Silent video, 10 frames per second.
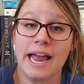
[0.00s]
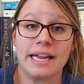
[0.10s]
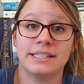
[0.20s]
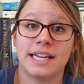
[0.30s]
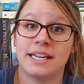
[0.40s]

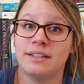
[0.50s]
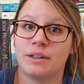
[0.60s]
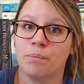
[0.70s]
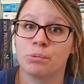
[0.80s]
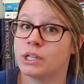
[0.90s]
and is
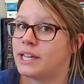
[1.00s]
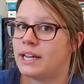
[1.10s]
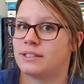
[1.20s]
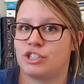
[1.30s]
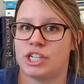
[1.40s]

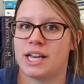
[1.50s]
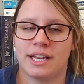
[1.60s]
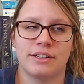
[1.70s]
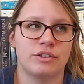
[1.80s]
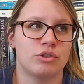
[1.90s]
brilliant. She
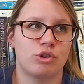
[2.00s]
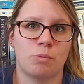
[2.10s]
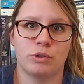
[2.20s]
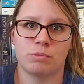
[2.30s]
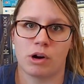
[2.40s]
is
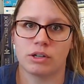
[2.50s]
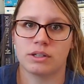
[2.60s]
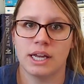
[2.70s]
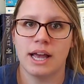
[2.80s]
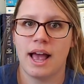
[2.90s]
super
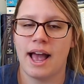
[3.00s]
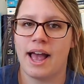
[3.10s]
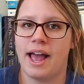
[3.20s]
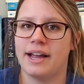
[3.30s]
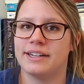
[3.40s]
smart,
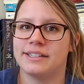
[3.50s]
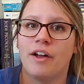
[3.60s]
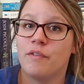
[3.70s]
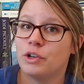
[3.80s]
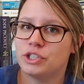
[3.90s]
and
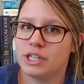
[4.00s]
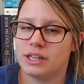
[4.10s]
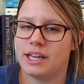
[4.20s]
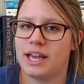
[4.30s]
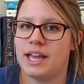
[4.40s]

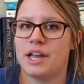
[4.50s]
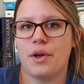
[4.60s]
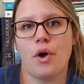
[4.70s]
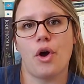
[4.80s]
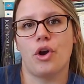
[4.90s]

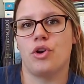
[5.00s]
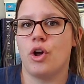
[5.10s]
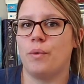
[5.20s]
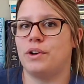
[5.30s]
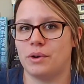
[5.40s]
unfortunately,
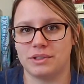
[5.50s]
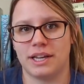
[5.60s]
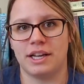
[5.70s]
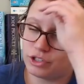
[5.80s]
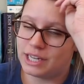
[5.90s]
no one knows
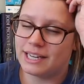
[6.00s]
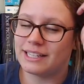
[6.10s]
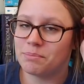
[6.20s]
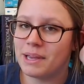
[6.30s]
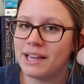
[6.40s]
it. She
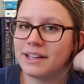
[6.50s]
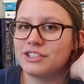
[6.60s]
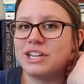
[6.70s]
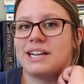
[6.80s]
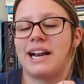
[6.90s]
cannot speak,
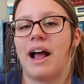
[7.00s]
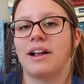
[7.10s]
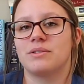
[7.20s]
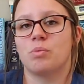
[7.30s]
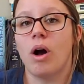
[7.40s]
she
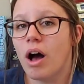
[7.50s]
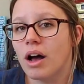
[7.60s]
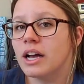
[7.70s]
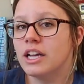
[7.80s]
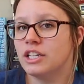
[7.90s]
cannot
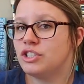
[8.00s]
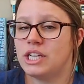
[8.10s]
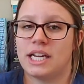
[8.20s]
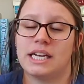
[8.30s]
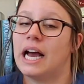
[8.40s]
walk,
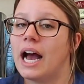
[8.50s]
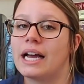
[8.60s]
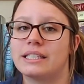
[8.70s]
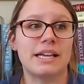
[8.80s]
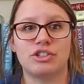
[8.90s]
she
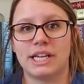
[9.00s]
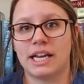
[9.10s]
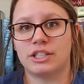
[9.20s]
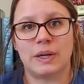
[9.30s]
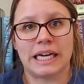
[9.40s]
cannot eat, she
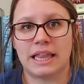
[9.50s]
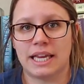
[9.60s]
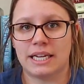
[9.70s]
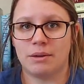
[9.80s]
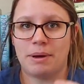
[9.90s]
can't do
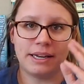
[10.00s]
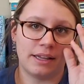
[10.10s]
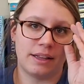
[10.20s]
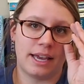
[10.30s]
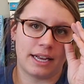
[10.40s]
anything
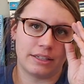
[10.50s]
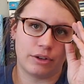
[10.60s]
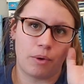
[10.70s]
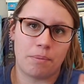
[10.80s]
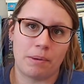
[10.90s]
independently, and
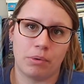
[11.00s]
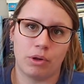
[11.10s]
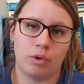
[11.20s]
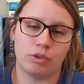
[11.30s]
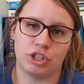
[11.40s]
so
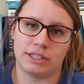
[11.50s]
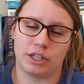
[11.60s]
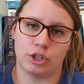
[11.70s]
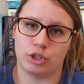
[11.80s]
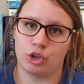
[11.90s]
people just
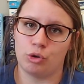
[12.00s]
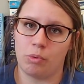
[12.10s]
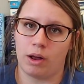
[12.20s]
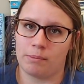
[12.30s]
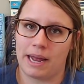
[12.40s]
assume
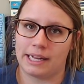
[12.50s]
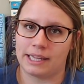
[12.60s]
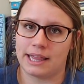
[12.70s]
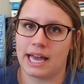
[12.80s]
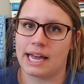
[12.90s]

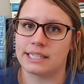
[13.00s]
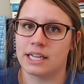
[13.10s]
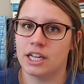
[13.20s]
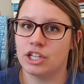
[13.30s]
automatically that